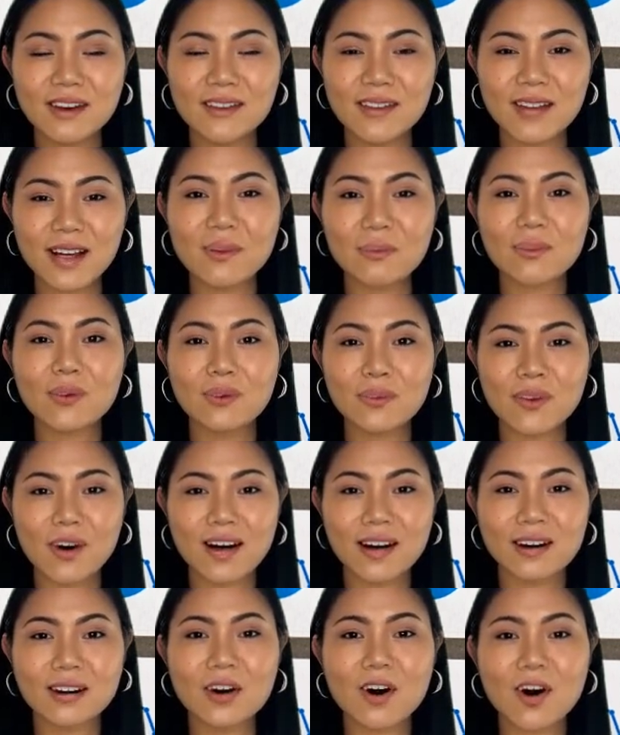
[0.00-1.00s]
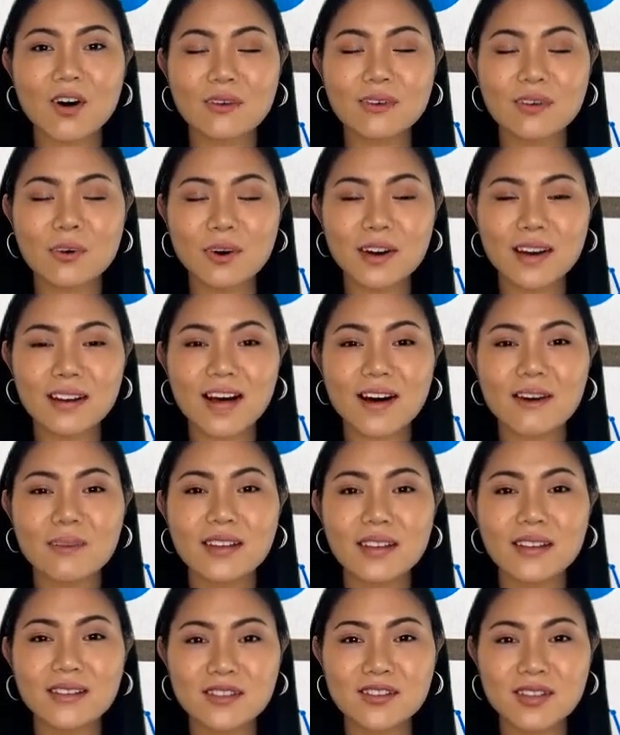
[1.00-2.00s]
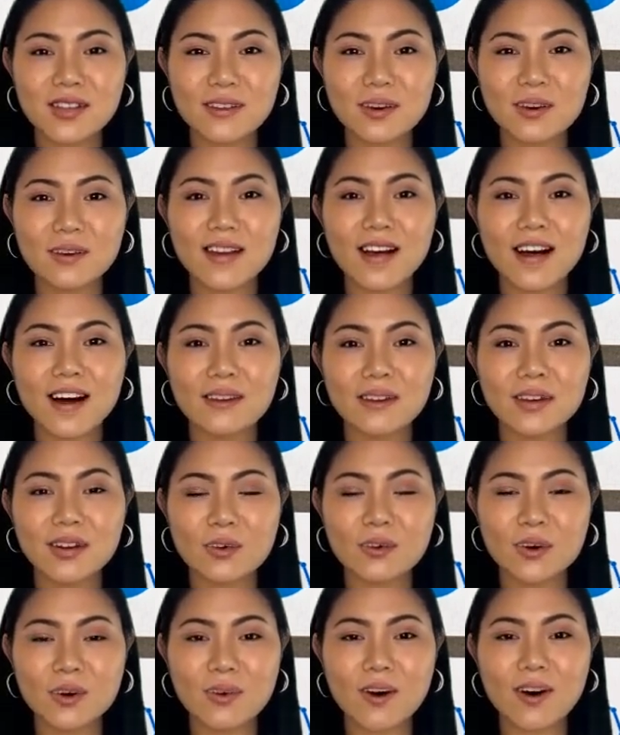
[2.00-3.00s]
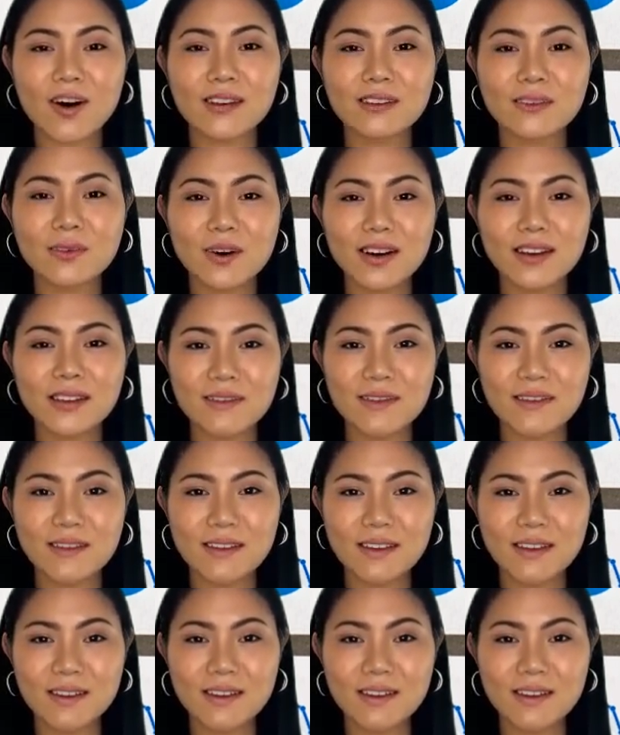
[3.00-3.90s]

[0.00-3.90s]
and they provide concrete evidence of the value you're offering.